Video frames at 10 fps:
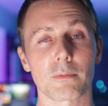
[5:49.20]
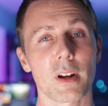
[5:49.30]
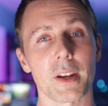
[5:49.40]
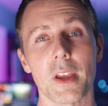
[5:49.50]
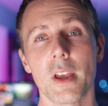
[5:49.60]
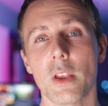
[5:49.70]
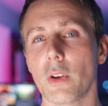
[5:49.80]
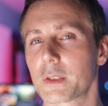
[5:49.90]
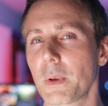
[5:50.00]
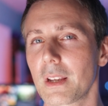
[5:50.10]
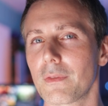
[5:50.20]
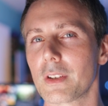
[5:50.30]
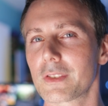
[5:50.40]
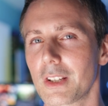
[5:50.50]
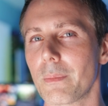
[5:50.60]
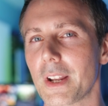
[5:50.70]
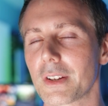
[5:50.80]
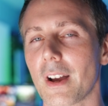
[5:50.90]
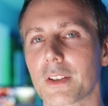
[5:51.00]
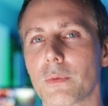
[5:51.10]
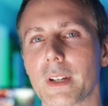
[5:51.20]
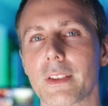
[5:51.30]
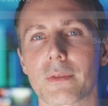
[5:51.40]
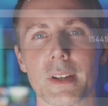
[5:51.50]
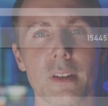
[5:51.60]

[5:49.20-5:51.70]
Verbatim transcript: run. Though speaking of those Cinebench R twenty-three